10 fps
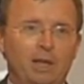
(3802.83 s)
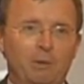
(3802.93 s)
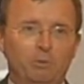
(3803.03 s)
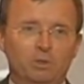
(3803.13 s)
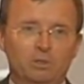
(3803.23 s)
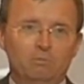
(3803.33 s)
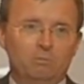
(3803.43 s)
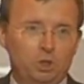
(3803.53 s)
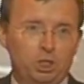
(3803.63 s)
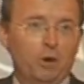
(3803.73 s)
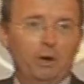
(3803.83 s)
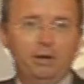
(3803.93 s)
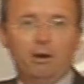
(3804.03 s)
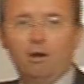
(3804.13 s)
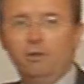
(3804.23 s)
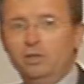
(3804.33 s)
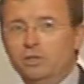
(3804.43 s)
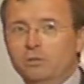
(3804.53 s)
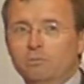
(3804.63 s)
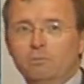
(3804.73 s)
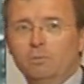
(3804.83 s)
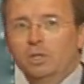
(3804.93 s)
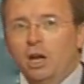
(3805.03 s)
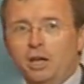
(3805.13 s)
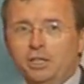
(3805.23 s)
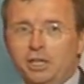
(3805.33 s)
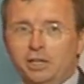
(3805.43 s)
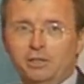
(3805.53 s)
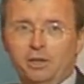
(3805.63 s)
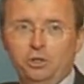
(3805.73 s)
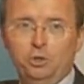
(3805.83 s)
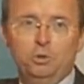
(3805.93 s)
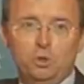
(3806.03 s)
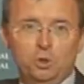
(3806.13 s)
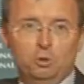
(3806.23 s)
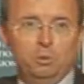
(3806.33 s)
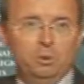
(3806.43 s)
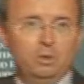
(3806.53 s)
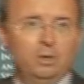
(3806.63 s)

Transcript: And we're sharing all this content on YouTube